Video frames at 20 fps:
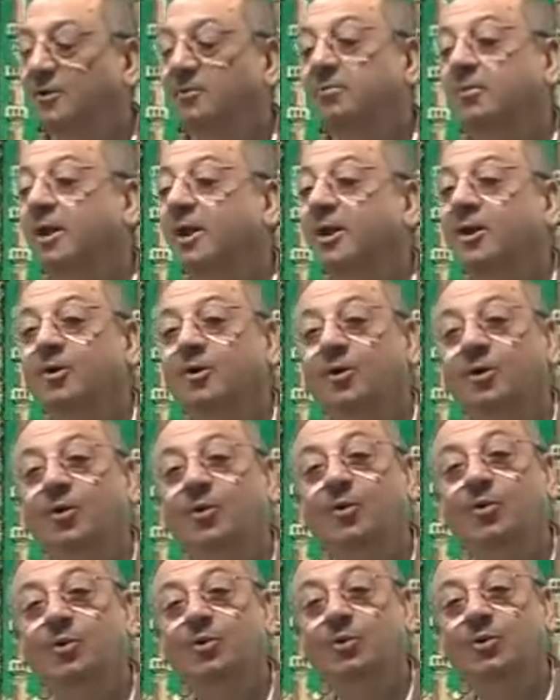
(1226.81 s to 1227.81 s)

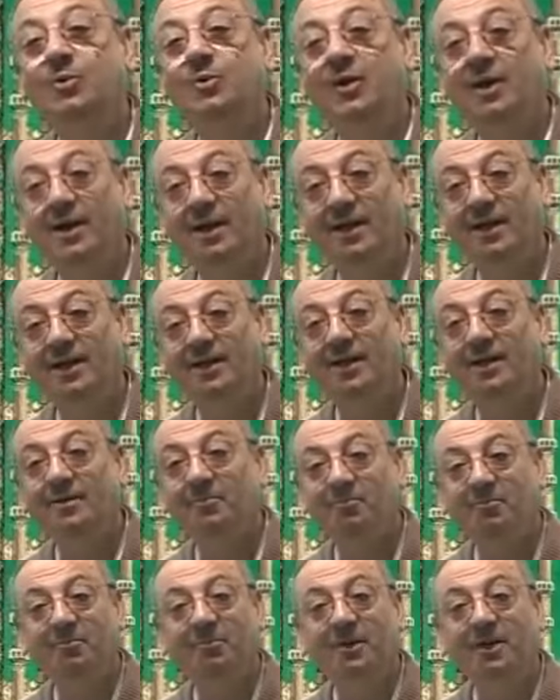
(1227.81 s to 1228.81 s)
Mil'u.
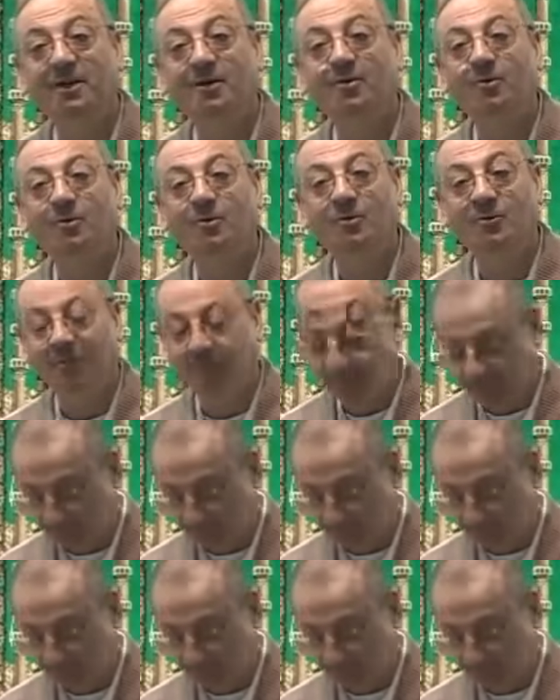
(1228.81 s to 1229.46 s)
Mil'u